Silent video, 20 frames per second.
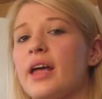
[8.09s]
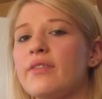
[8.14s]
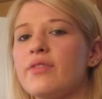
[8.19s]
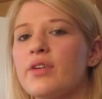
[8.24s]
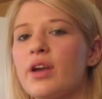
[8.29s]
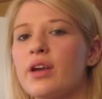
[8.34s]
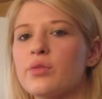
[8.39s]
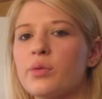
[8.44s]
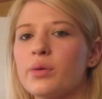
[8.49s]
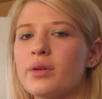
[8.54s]
If
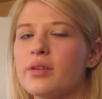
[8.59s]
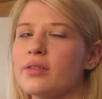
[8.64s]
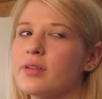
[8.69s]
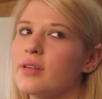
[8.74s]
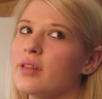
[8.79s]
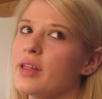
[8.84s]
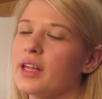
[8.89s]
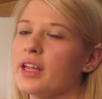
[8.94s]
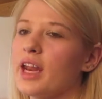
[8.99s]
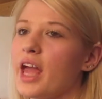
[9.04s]
you guys want to see
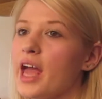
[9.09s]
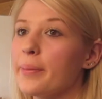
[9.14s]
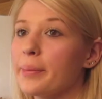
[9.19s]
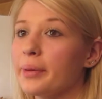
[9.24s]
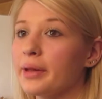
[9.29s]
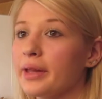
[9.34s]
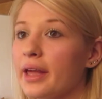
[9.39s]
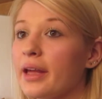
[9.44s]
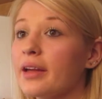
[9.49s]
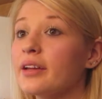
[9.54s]
like an
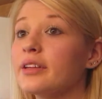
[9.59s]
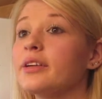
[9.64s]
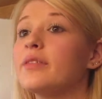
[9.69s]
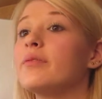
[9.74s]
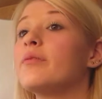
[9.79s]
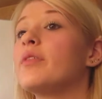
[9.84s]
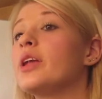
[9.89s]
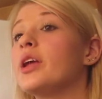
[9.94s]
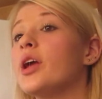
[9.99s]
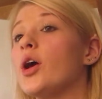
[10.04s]

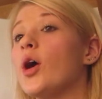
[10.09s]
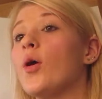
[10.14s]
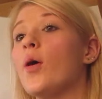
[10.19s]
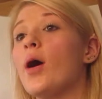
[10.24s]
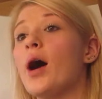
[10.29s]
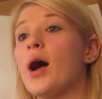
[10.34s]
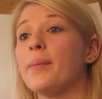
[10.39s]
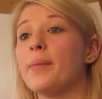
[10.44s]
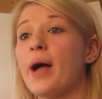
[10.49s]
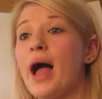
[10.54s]
application video,
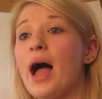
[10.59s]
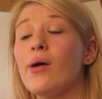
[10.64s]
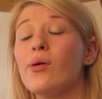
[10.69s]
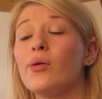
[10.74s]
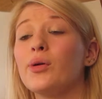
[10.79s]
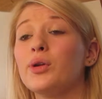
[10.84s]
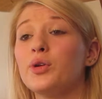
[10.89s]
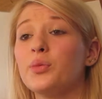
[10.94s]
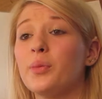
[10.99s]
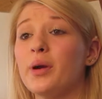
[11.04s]
how I
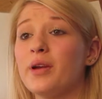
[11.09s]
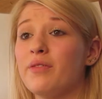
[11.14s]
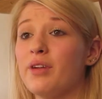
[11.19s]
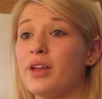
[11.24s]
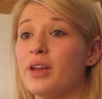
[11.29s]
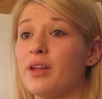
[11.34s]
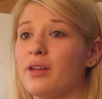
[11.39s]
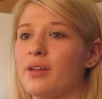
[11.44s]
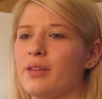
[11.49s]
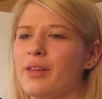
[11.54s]
would do
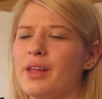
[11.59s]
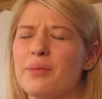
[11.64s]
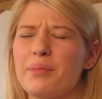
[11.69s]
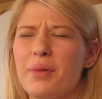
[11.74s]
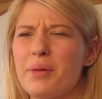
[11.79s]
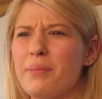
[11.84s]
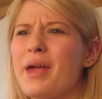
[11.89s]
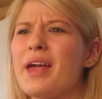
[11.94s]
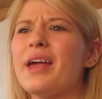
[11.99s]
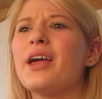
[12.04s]
my
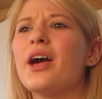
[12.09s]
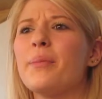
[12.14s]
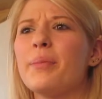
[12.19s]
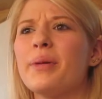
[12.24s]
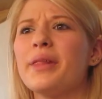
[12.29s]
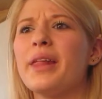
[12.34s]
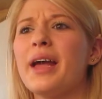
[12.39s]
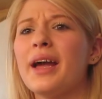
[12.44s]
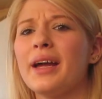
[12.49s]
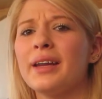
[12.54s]
my makeup
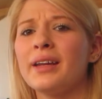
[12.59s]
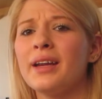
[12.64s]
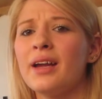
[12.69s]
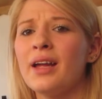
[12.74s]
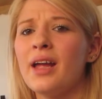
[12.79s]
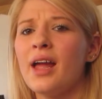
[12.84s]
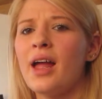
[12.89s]
and that,